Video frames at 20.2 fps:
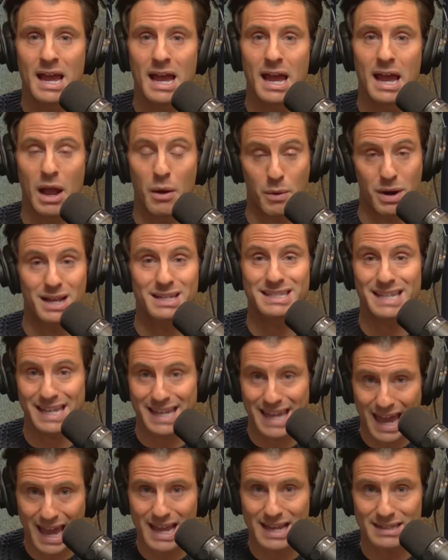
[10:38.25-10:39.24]
And when I say
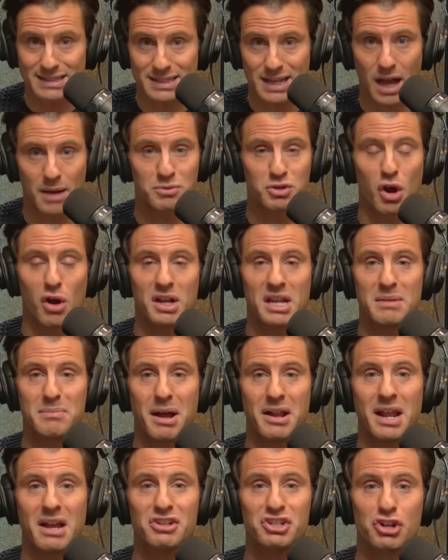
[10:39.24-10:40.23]
case, I'm talking about
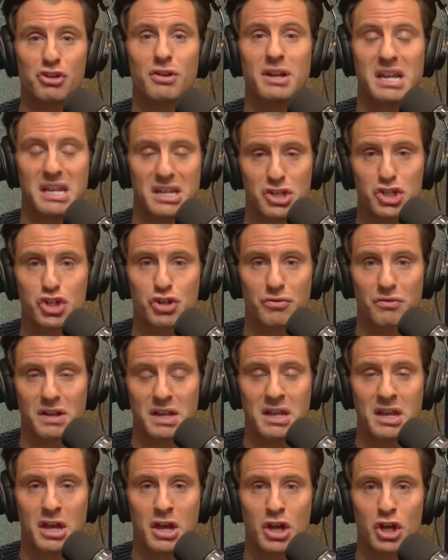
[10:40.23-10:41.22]
how your injury
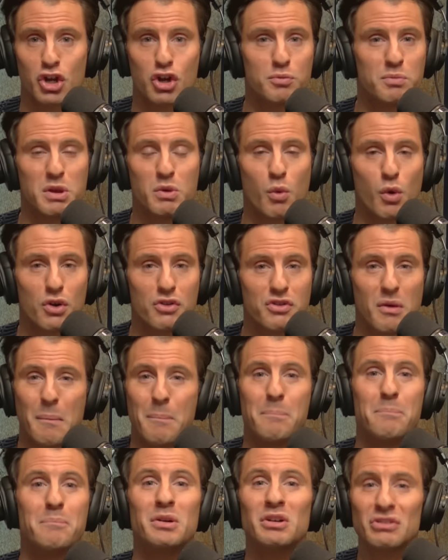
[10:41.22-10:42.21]
could be worth
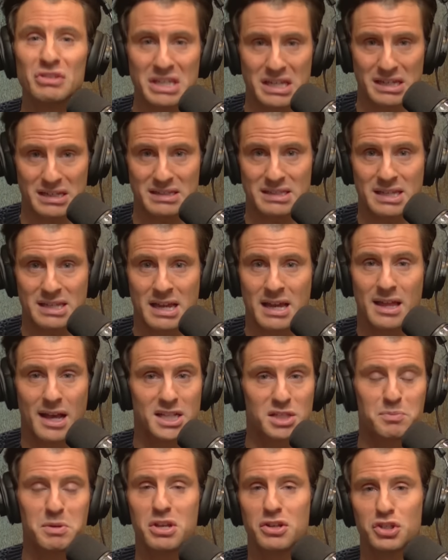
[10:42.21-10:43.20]
millions. That's
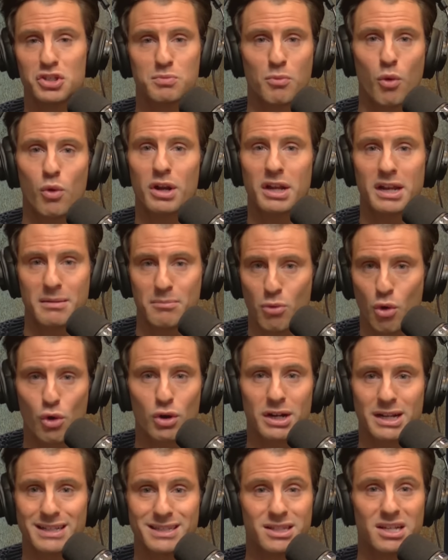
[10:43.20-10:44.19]
because Morgan &
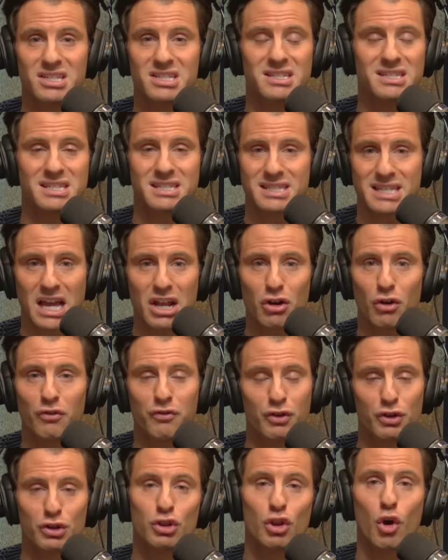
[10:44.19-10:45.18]
Morgan doesn't settle for
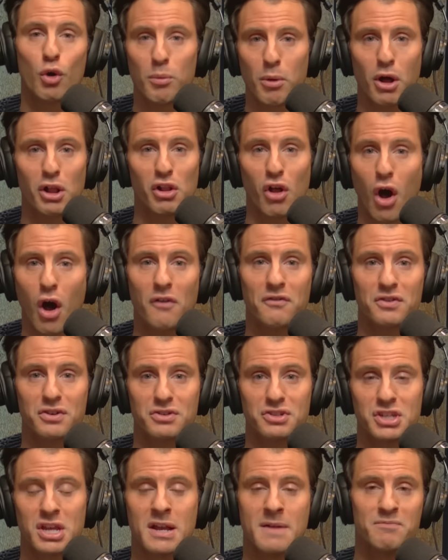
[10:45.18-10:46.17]
lowball offers.
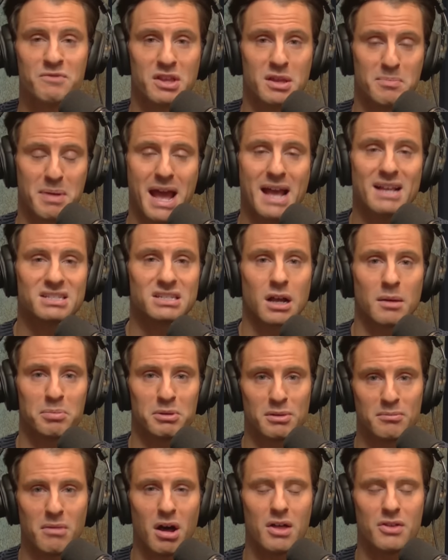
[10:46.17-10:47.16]
In the past couple of
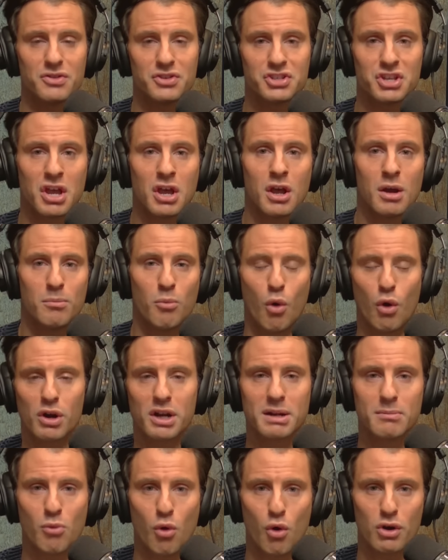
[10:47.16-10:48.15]
months, Morgan &
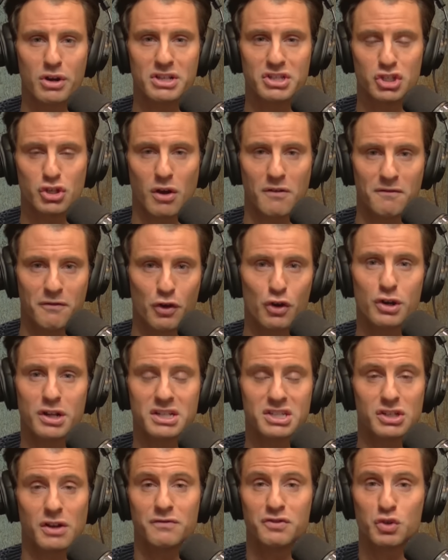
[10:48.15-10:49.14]
Morgan saw verdicts
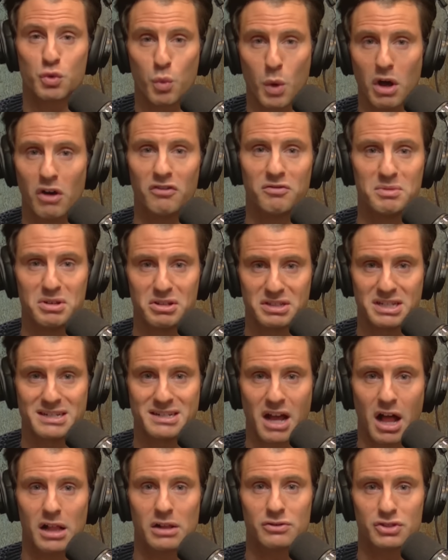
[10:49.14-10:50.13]
of $12 million
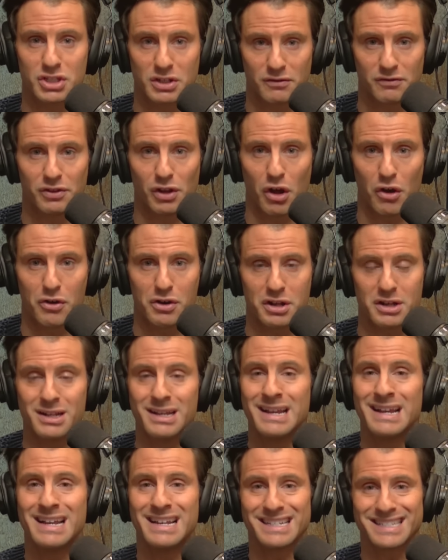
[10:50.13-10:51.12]
in Florida,
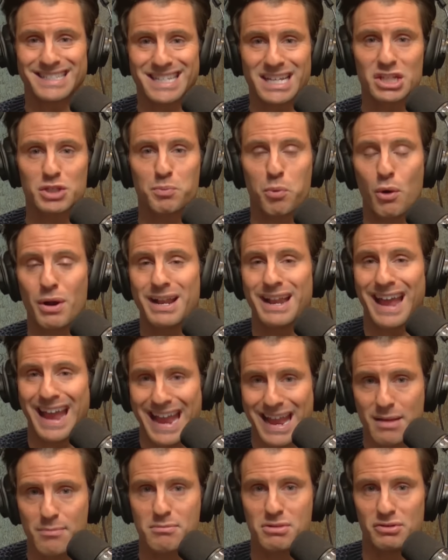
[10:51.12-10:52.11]
$6.8
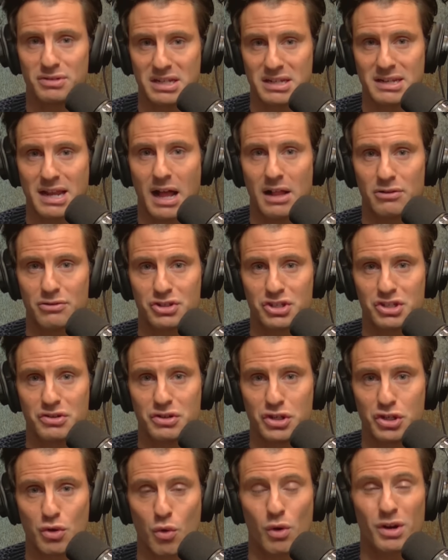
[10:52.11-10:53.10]
million in New
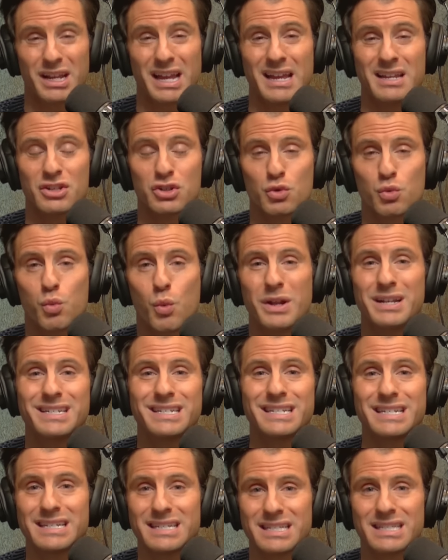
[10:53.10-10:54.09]
York, and
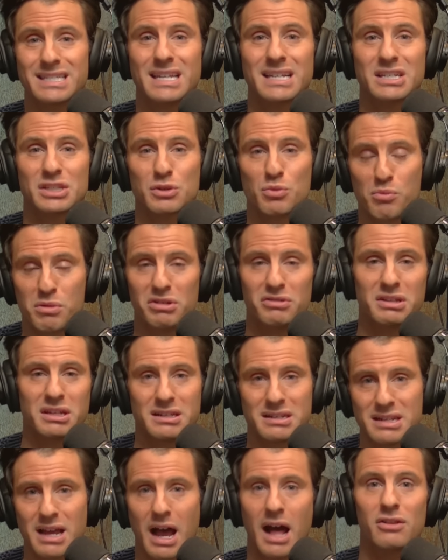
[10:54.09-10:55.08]
$26 million
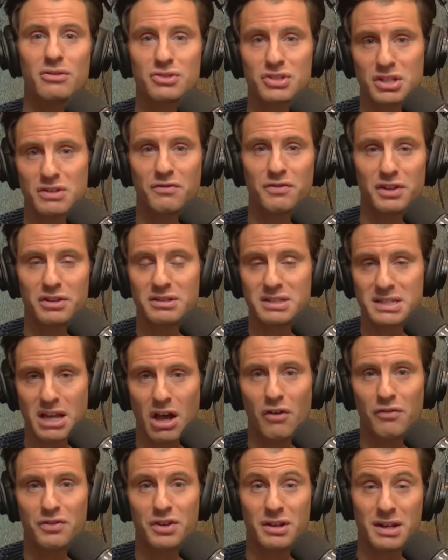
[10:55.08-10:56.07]
in
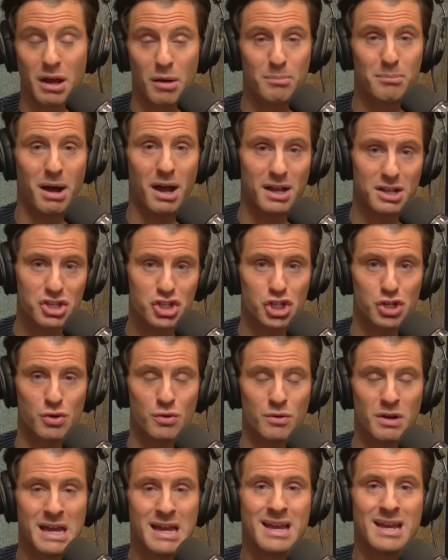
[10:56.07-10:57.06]
Philadelphia. Now, mind you,
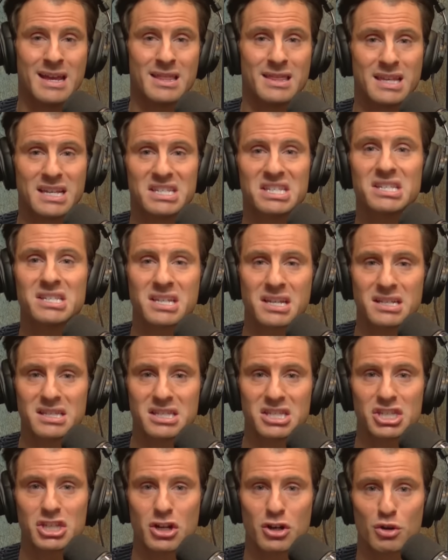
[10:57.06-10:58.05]
this is
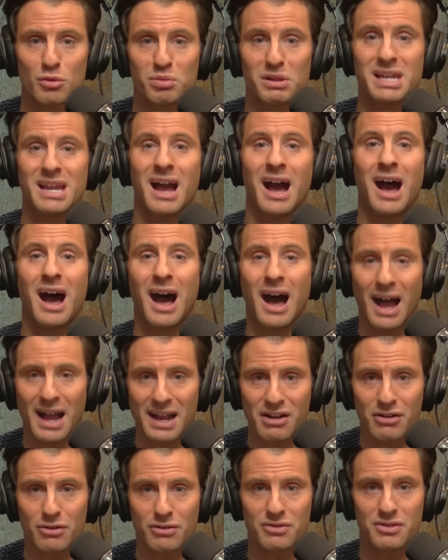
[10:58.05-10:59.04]
considerably
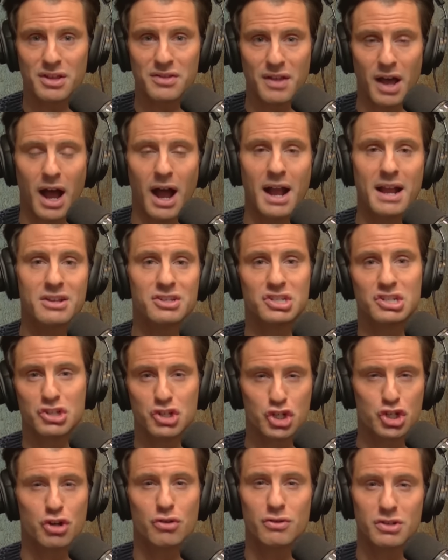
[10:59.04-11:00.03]
higher than the highest
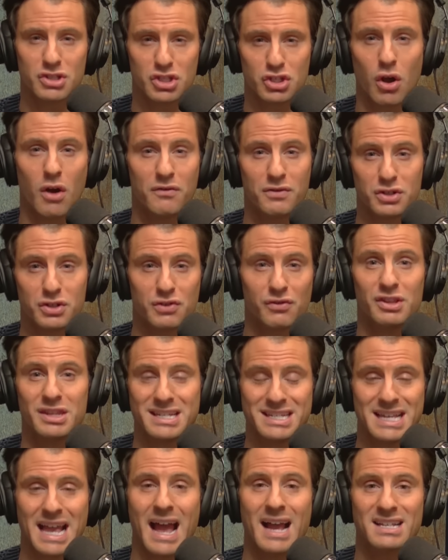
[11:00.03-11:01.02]
insurance offers for these
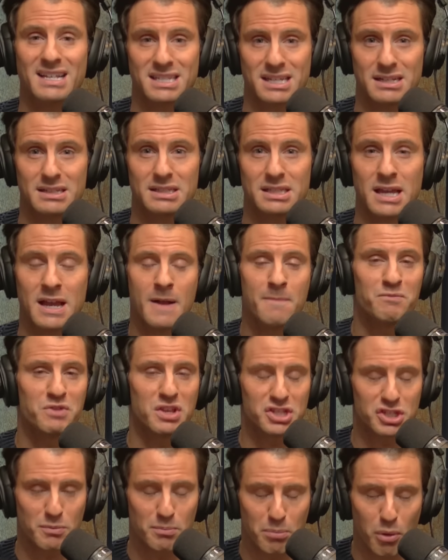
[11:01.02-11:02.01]
accidents. It's
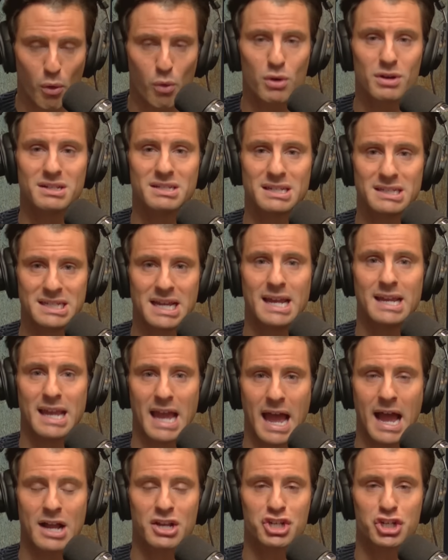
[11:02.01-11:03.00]
important to take
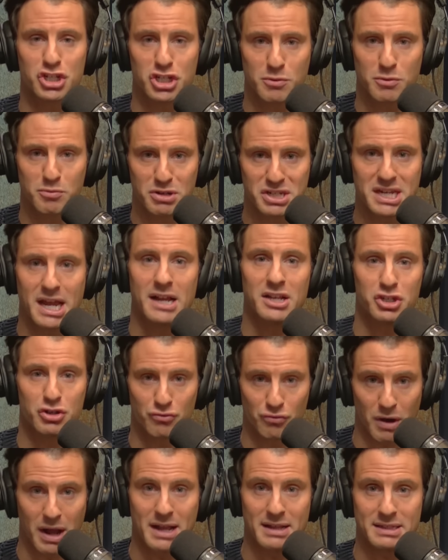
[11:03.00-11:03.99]
action to protect your
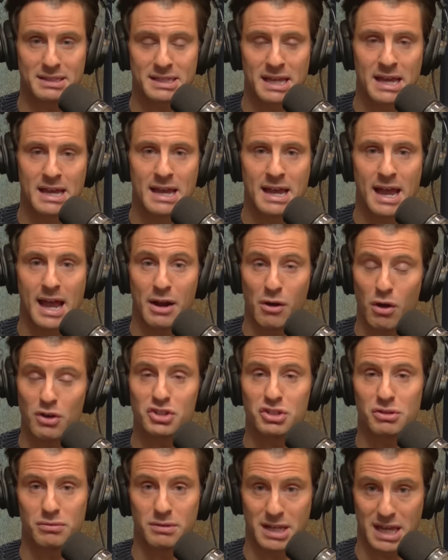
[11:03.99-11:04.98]
rights. And
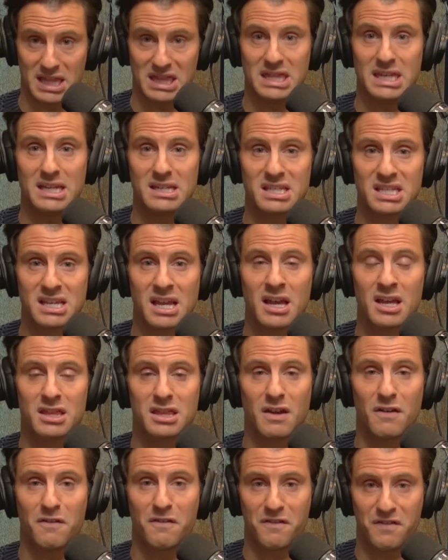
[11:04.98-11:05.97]
also, get this, the
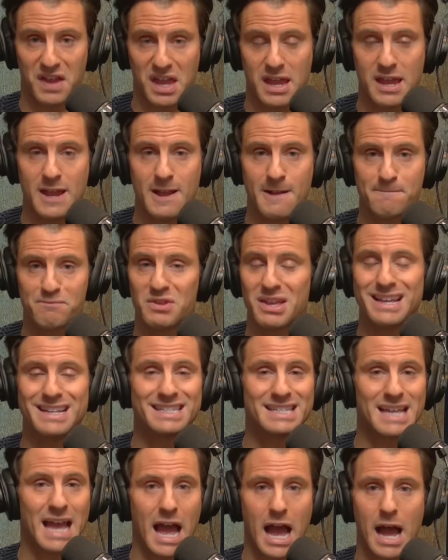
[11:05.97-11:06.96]
fee is
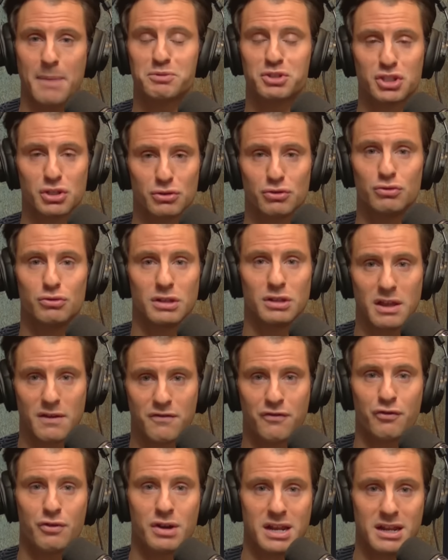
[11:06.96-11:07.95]
absolutely
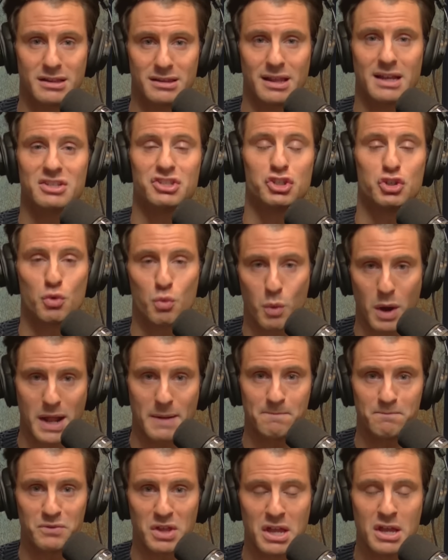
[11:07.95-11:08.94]
free unless you win.
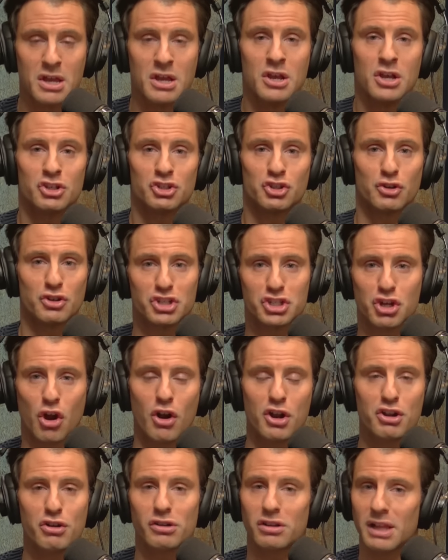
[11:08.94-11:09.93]
So to start
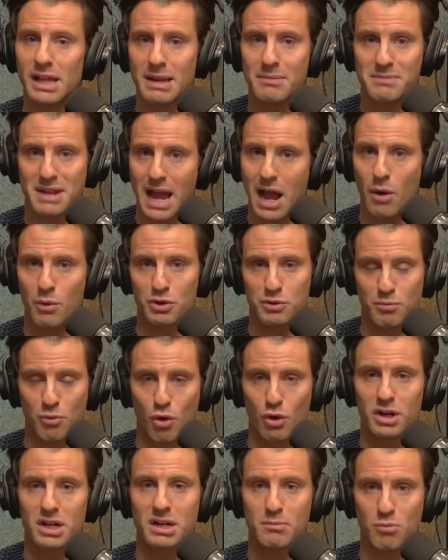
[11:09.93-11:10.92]
your claim now with
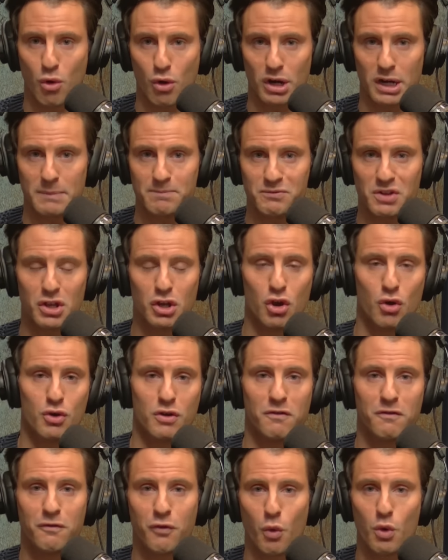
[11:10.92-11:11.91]
Morgan & Morgan, go to
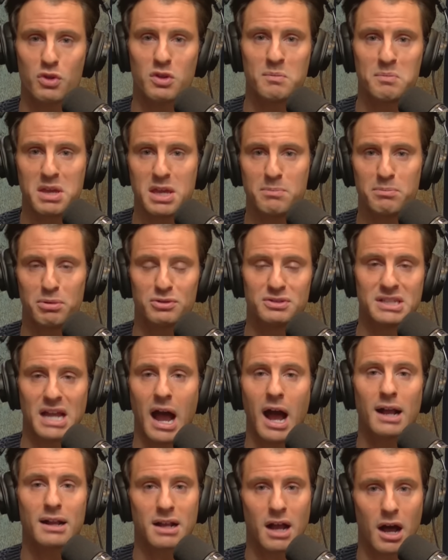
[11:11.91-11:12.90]

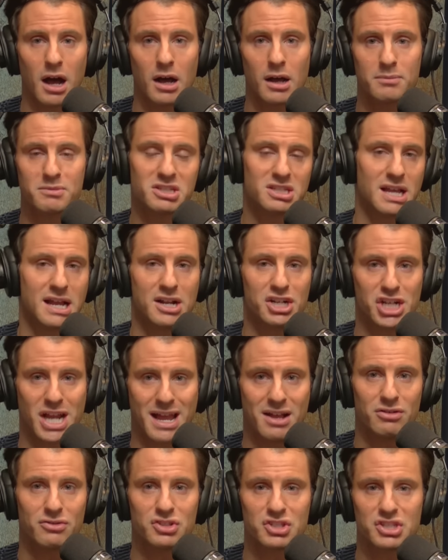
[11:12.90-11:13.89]

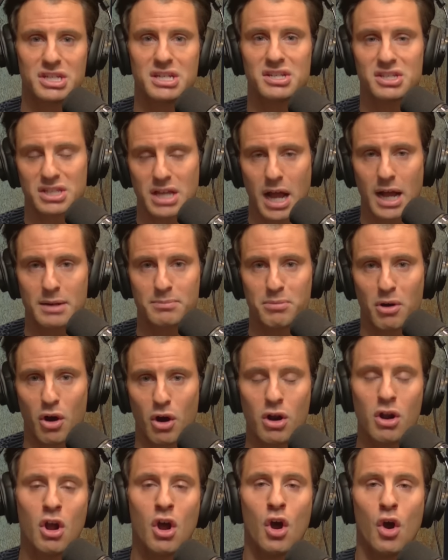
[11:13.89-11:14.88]
forthepeople.com/LC sidebar
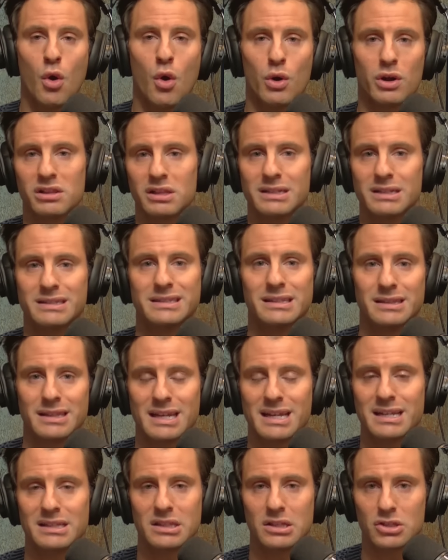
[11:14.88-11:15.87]
or click the link
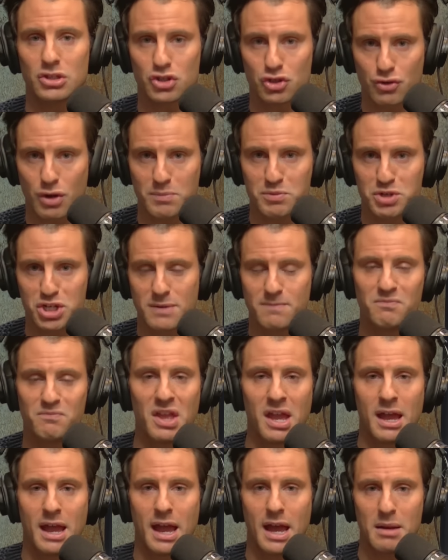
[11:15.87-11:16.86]
in the description
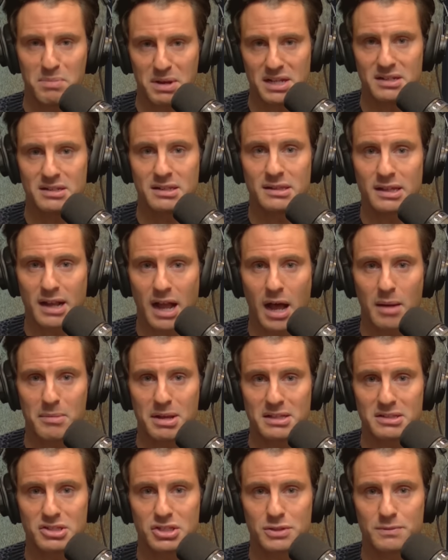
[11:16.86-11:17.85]
and pinned in the
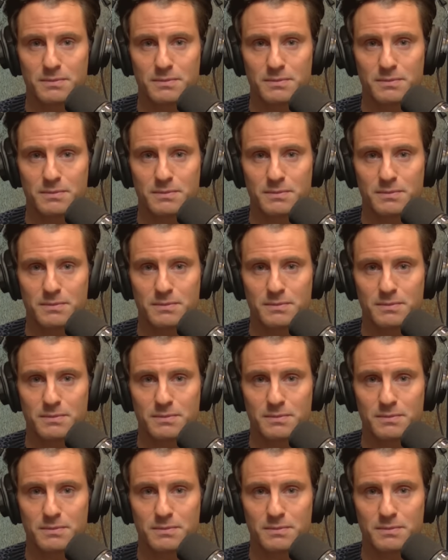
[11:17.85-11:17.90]
comments.